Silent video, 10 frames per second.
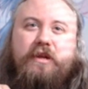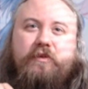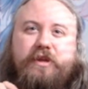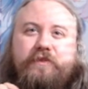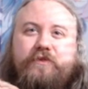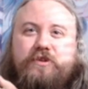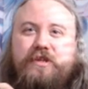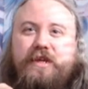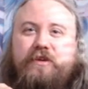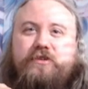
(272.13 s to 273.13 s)
read the first
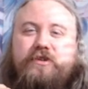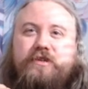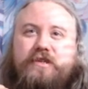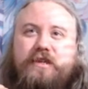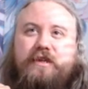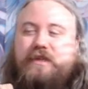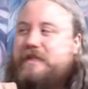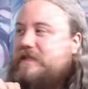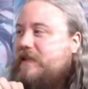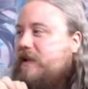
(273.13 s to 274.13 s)
letters. It's like
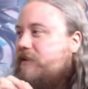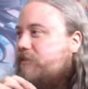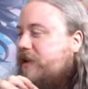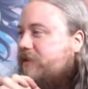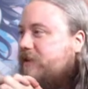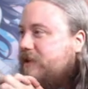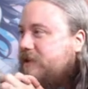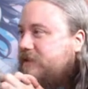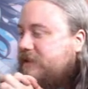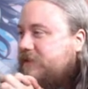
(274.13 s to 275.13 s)
se, right?
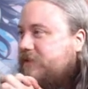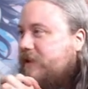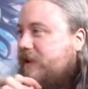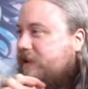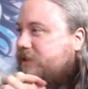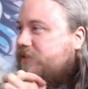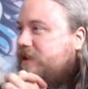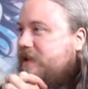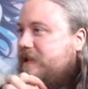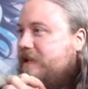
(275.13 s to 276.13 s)
Gisse, I guess.
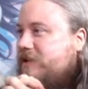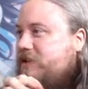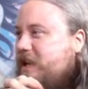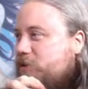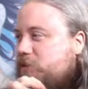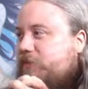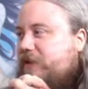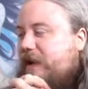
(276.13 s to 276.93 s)
She could of the